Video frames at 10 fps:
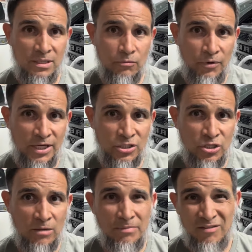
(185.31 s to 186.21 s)
Race
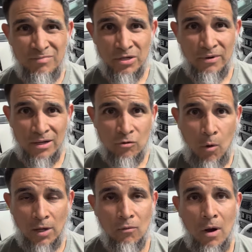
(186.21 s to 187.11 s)
Chip, they've been around
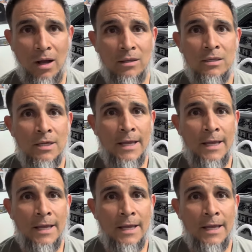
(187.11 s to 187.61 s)
quite a while.